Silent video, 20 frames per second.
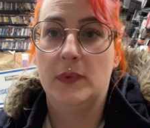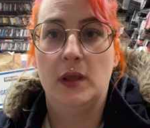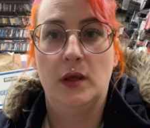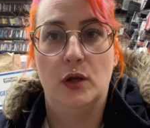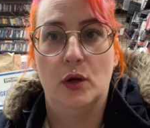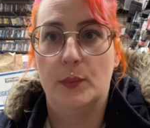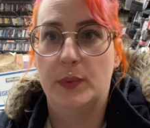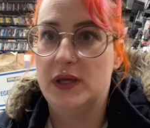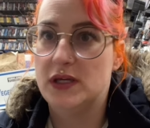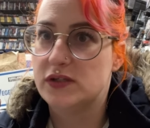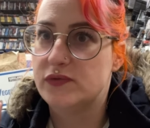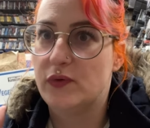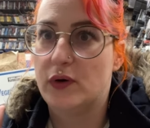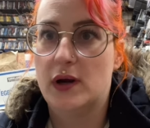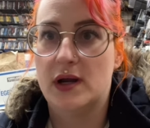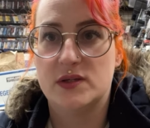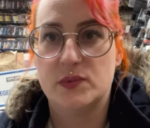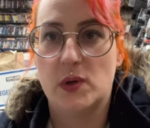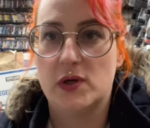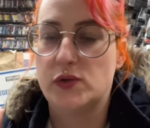you know, PS4,
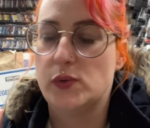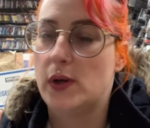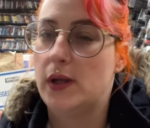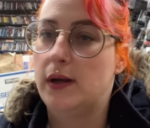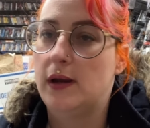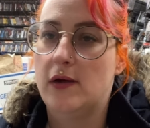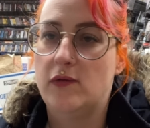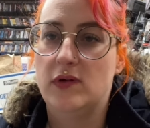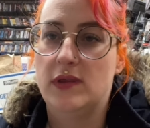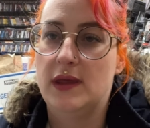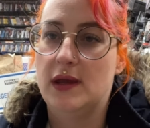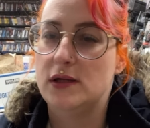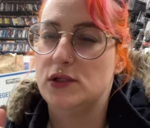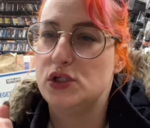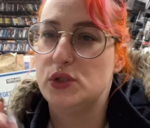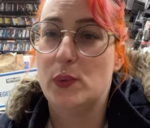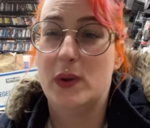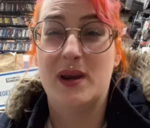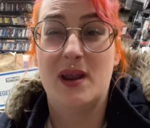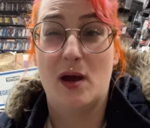Xbox One, everything. I
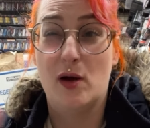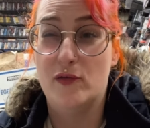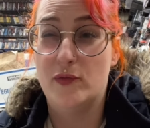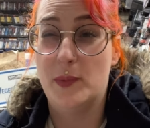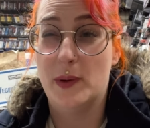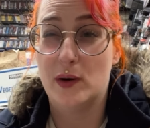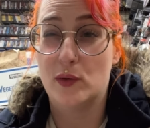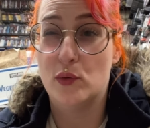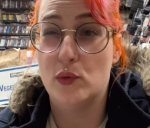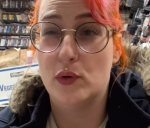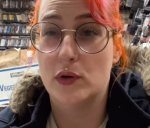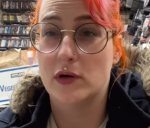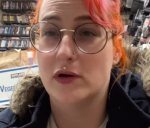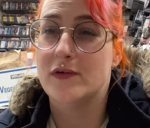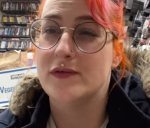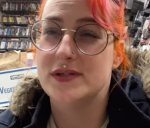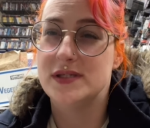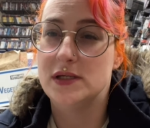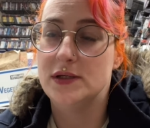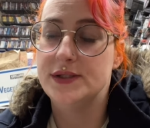just went alphabetical order
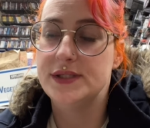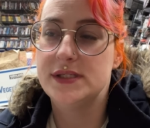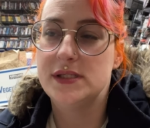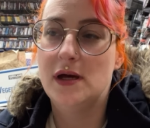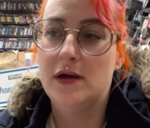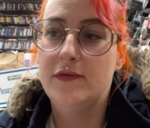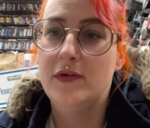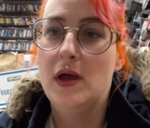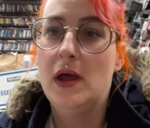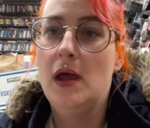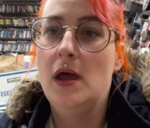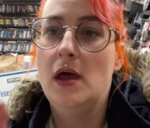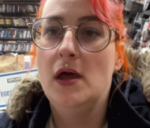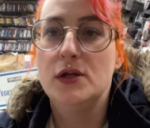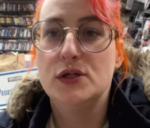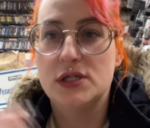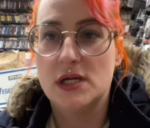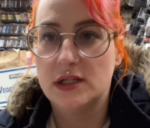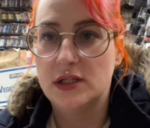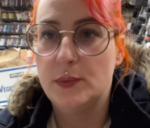of sealed stuff,
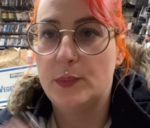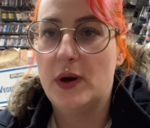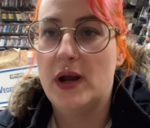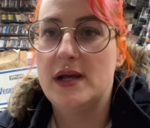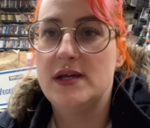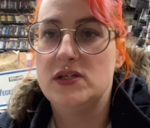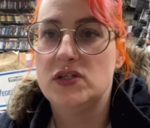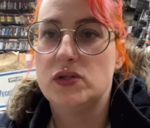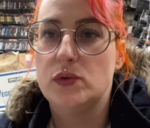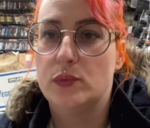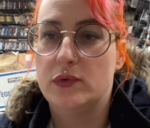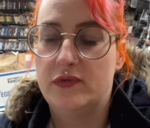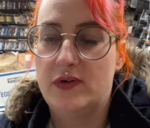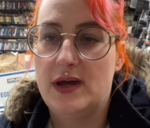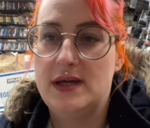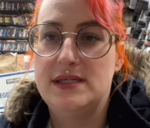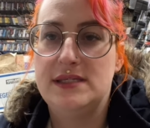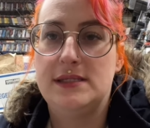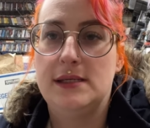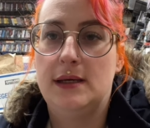checked the price,
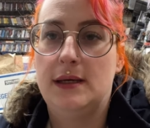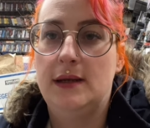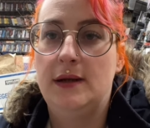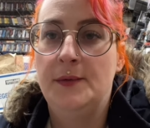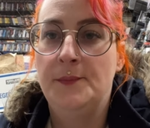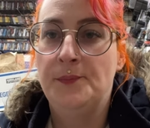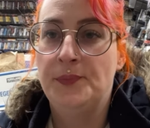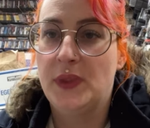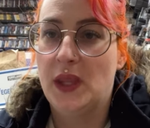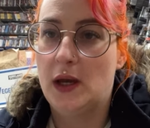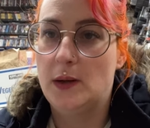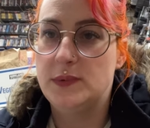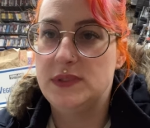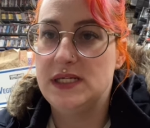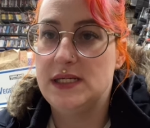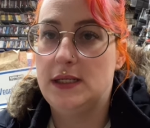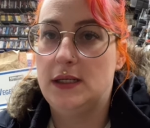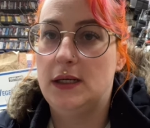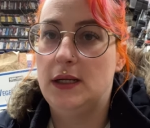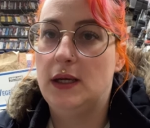revised it,
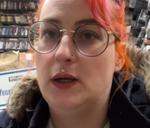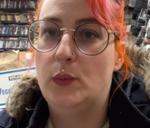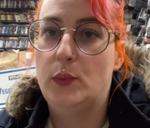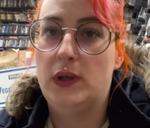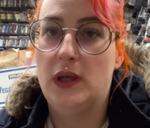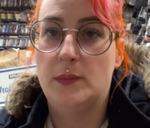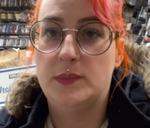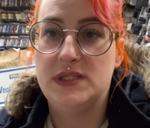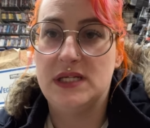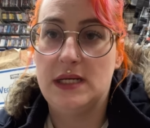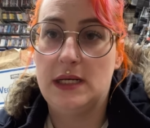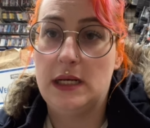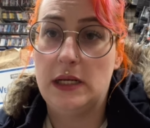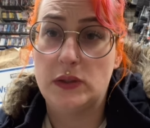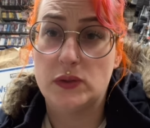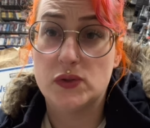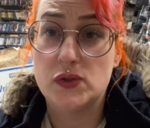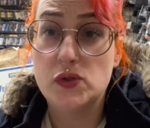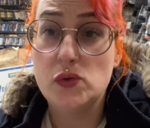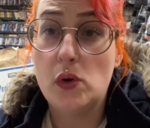updated it. We updated it
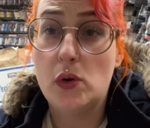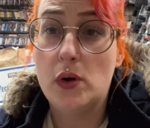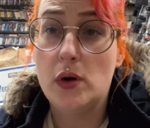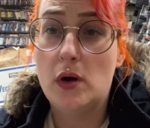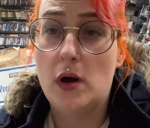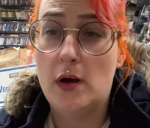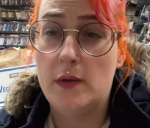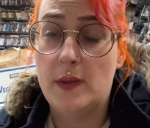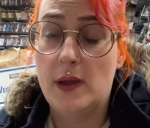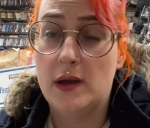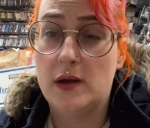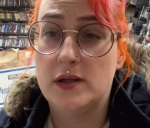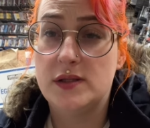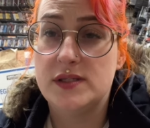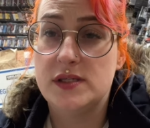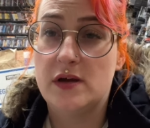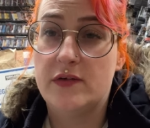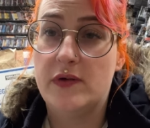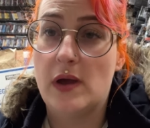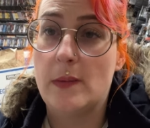in store, all that good
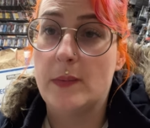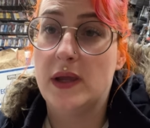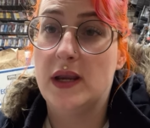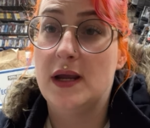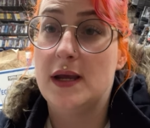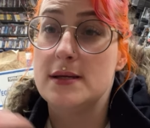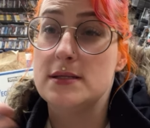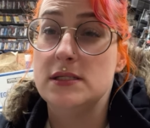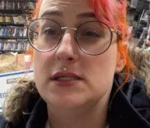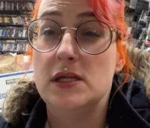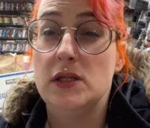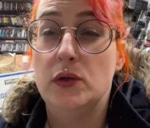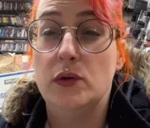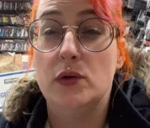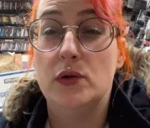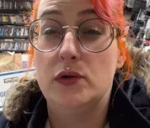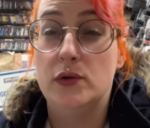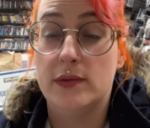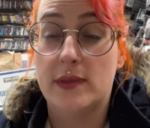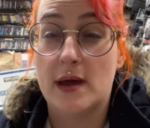stuff. I'm going to continue
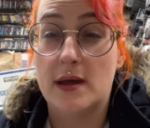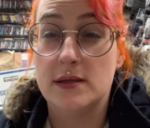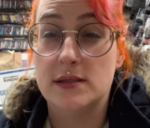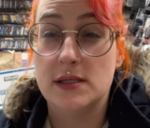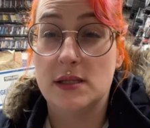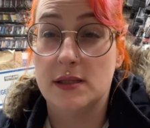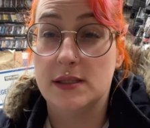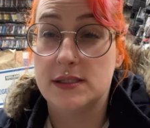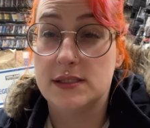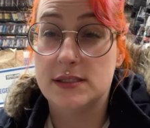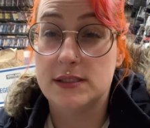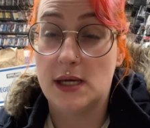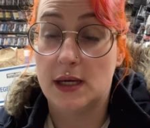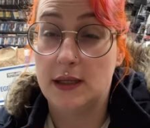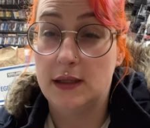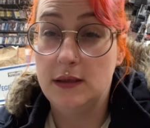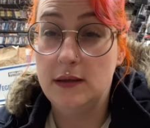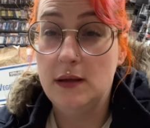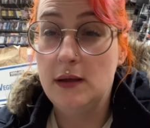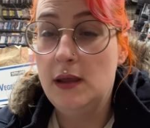to do that until it's
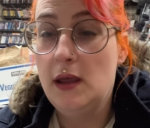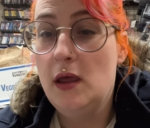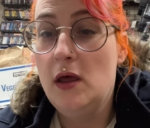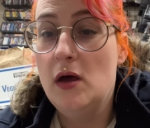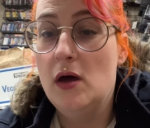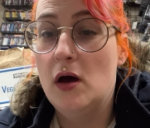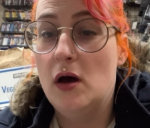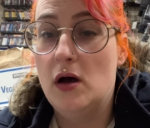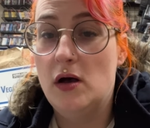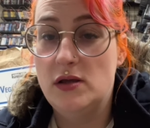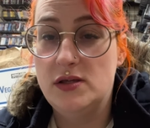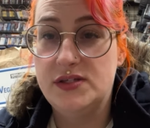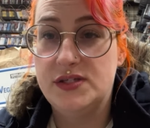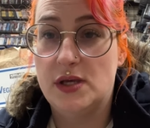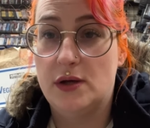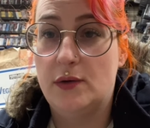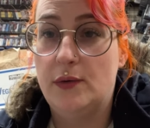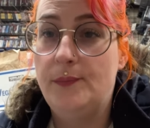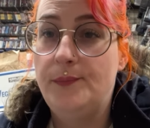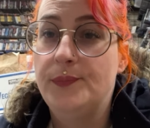done.
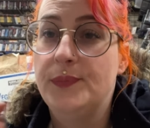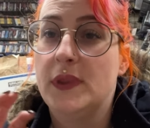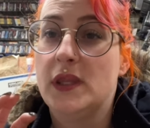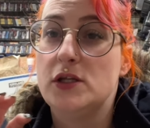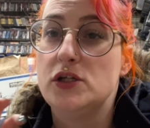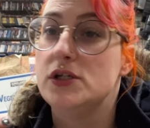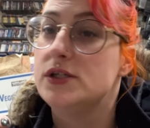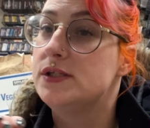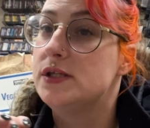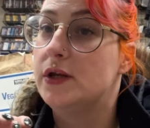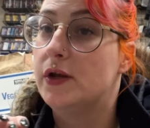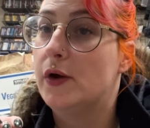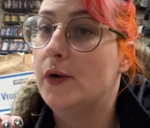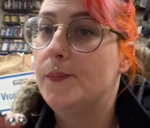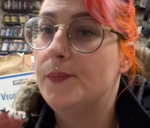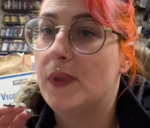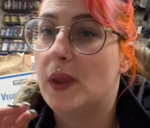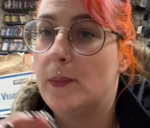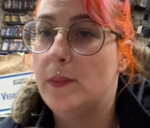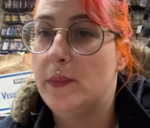Also, Just to note,
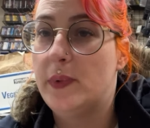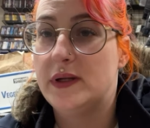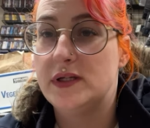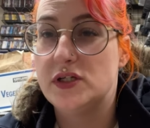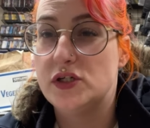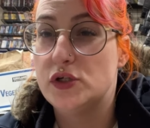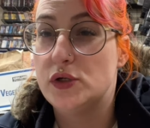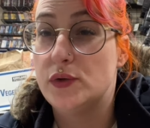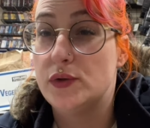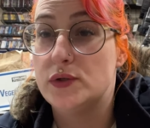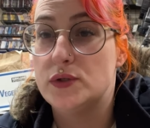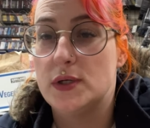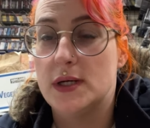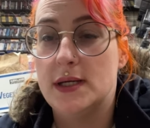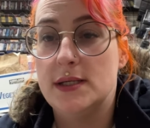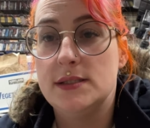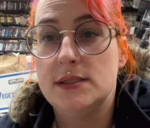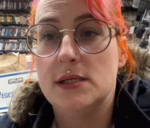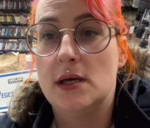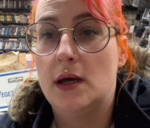I'm about to show the
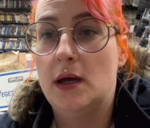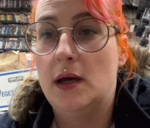trades.